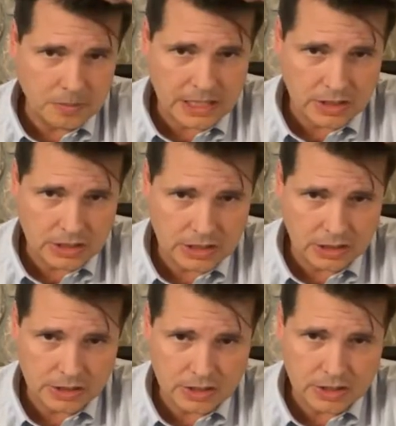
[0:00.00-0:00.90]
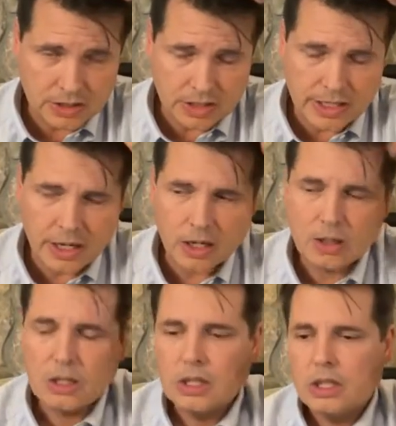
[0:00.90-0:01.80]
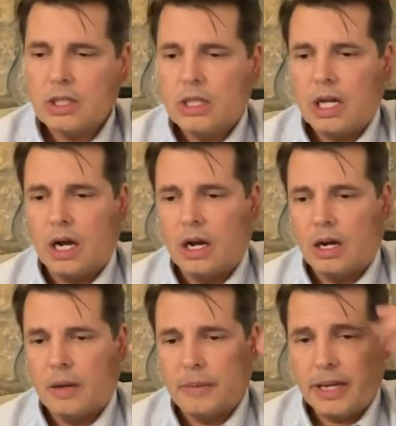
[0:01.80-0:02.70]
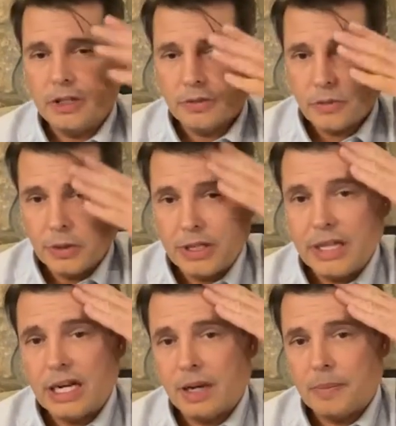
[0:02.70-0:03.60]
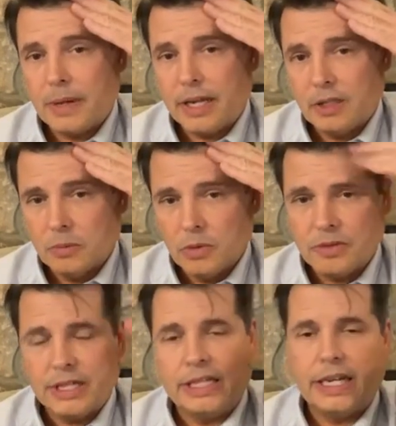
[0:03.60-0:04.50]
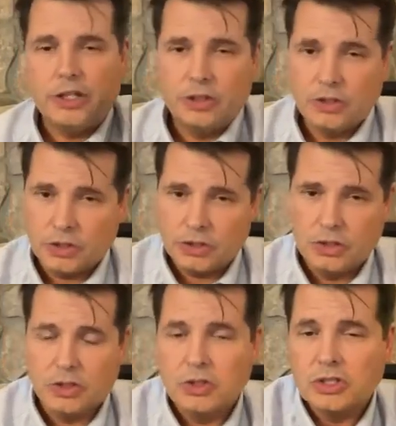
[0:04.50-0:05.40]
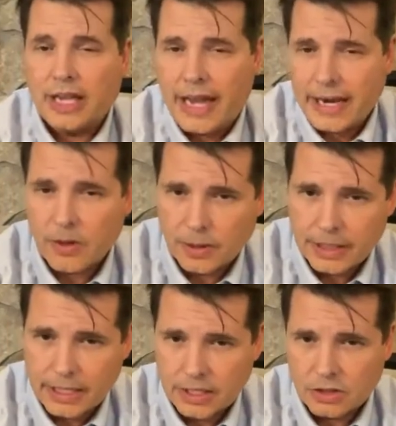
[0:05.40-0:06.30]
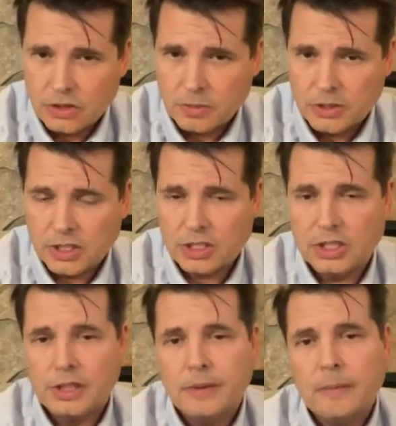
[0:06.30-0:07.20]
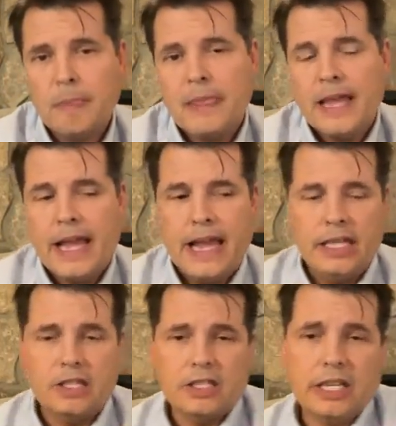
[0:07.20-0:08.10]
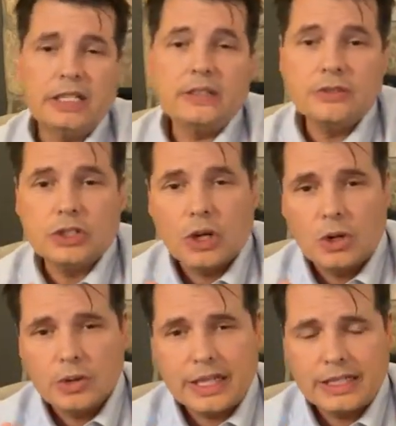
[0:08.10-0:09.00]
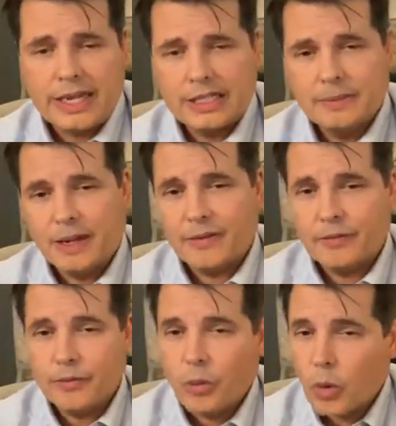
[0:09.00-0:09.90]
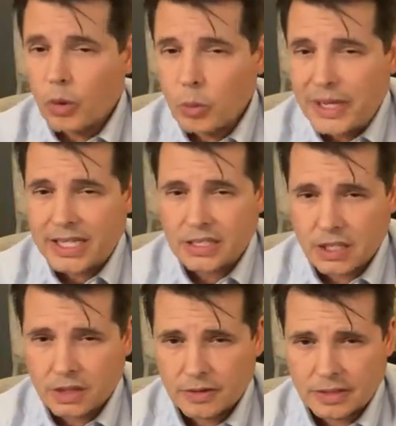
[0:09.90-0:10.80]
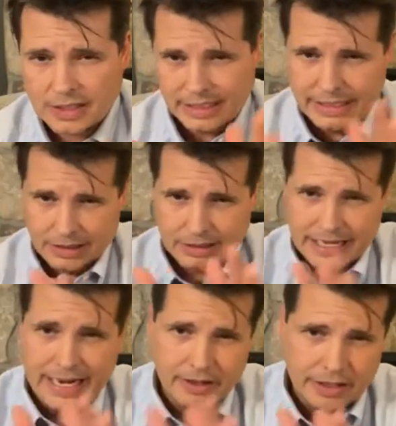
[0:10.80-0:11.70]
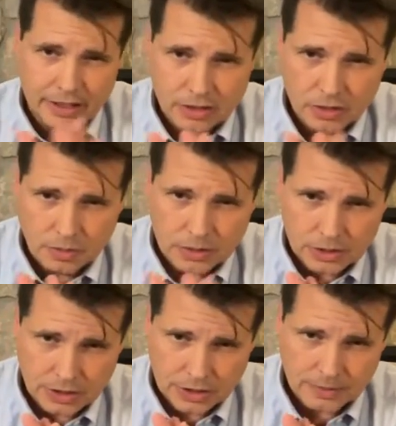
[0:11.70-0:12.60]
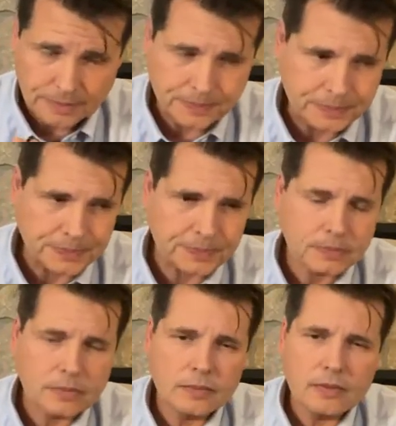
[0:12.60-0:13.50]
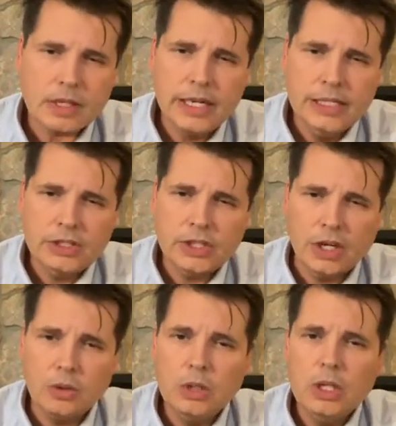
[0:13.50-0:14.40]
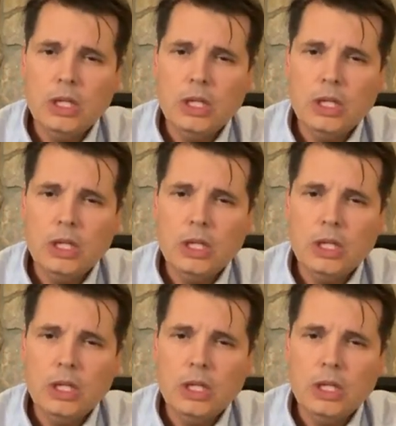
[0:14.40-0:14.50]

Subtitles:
potential little incision there. And you're freeing that up and you're moving it and you're using sutures to anchor it in its new position. And studies have shown that it takes about 4 weeks to heal down in its new position. And so